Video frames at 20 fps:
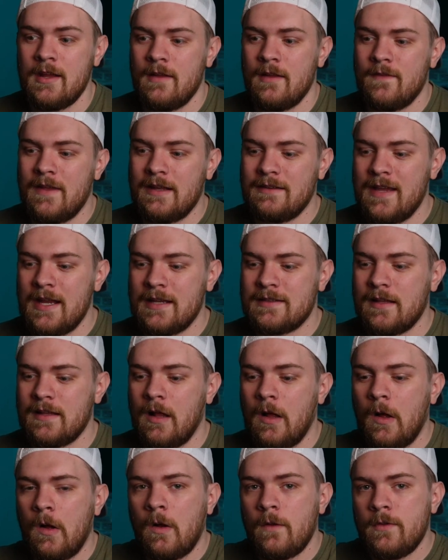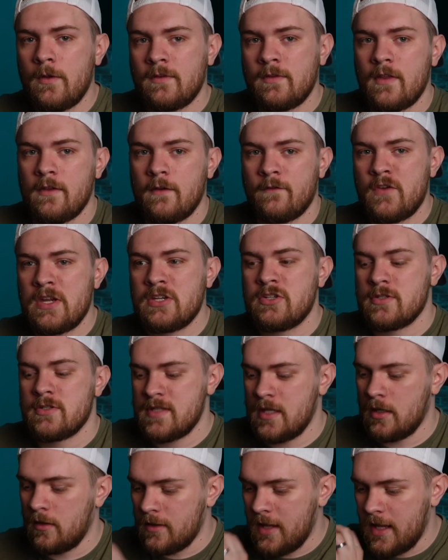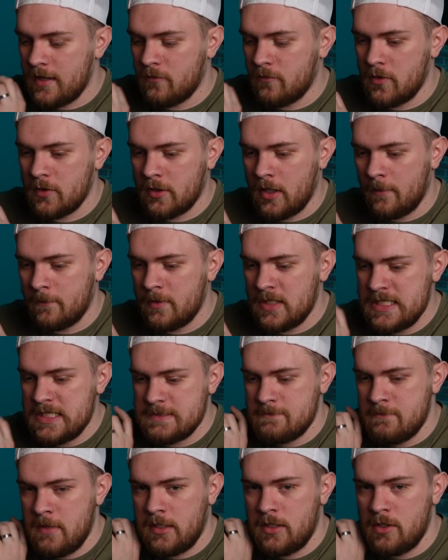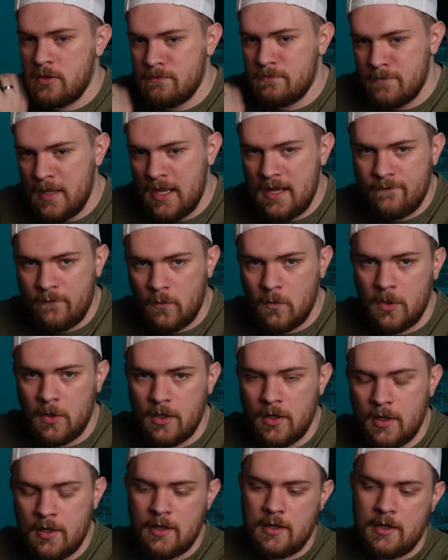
that takes all those other features that a lot of other companies make you pay for